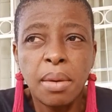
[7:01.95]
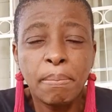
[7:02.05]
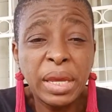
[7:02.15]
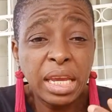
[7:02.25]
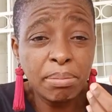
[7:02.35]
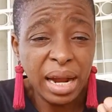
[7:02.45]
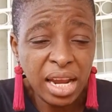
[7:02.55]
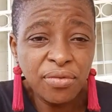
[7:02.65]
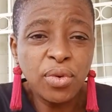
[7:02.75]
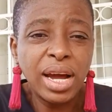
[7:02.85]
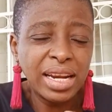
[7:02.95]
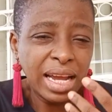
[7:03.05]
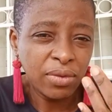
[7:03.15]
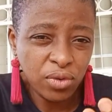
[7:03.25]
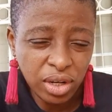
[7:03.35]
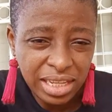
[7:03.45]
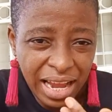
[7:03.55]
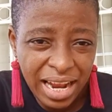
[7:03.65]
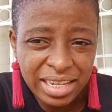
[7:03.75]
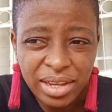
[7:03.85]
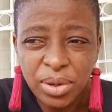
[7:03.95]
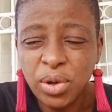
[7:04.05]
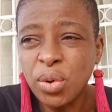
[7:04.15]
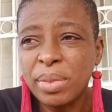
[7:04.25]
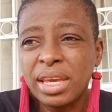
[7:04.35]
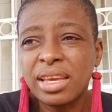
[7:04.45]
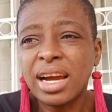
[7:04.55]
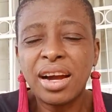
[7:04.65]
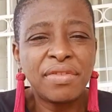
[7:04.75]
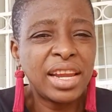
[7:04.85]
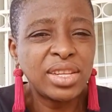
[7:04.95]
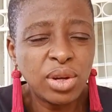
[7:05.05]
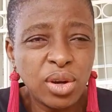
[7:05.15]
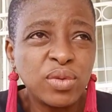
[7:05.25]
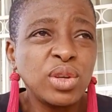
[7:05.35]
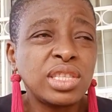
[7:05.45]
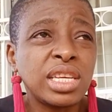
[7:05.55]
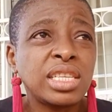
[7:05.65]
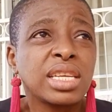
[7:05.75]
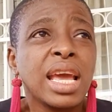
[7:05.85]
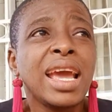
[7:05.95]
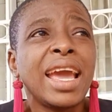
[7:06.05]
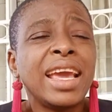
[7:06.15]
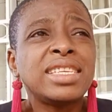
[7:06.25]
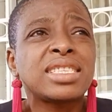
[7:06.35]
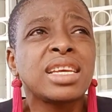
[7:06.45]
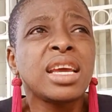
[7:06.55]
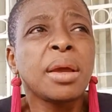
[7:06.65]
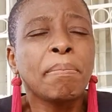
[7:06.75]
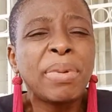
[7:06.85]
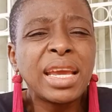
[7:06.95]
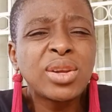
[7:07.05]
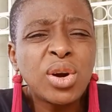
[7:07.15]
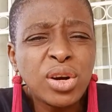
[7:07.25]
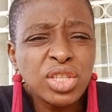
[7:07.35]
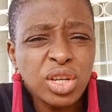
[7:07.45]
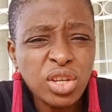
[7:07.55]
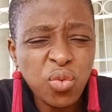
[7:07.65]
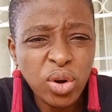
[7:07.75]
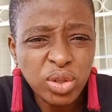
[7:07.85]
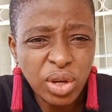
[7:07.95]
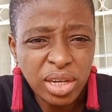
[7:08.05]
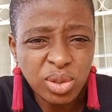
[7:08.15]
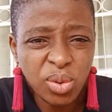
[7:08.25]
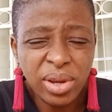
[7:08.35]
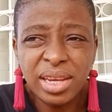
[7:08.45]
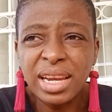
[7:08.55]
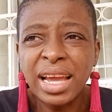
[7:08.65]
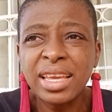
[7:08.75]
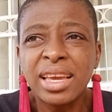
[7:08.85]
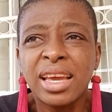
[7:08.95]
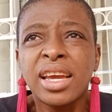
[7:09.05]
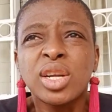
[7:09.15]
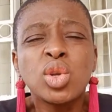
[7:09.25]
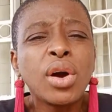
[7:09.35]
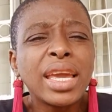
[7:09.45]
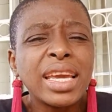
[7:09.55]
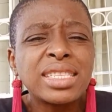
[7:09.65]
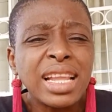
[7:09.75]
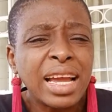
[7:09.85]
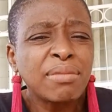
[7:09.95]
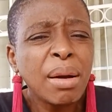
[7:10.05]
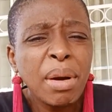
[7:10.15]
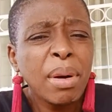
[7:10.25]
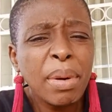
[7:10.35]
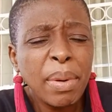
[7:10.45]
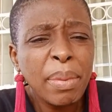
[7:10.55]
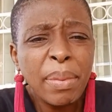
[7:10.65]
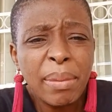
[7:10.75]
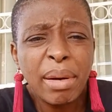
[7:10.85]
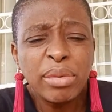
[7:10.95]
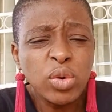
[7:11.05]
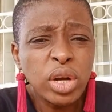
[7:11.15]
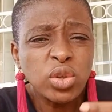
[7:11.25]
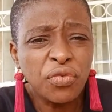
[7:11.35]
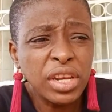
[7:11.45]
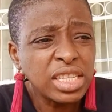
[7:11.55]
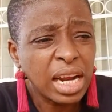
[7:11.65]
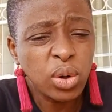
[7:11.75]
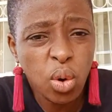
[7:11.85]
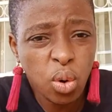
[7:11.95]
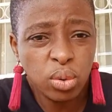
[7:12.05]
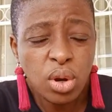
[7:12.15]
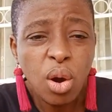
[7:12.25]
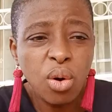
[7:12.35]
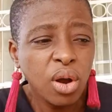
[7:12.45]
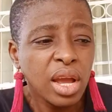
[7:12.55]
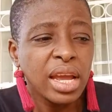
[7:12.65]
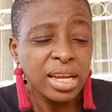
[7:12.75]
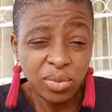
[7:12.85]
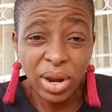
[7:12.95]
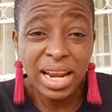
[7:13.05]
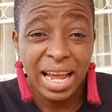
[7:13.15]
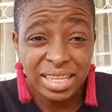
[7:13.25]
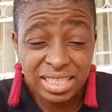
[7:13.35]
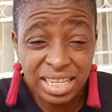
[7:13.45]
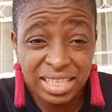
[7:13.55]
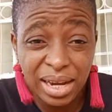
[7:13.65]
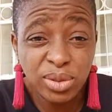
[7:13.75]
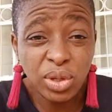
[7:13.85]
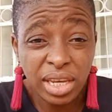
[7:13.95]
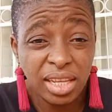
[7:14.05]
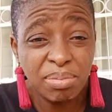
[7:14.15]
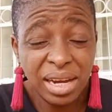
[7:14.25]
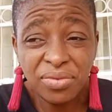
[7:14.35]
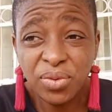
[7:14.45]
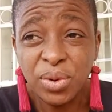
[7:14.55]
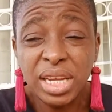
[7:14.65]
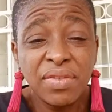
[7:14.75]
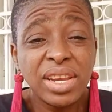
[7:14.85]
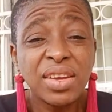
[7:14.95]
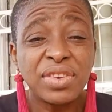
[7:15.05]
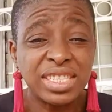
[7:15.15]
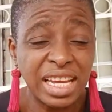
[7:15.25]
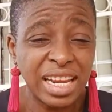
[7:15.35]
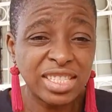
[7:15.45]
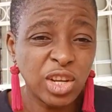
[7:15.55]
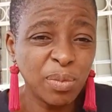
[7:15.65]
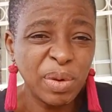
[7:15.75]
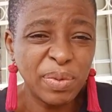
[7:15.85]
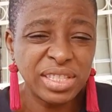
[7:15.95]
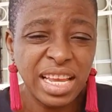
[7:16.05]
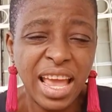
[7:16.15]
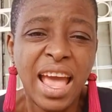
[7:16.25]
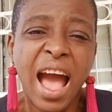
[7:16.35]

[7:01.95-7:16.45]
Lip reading: being mindful, and of course I added, me, I have learned all of those things, is being conscious of what you are doing. Like, don't eat like you want to finish and go. No. When I sit down to eat my food, even if it's salad, some people say,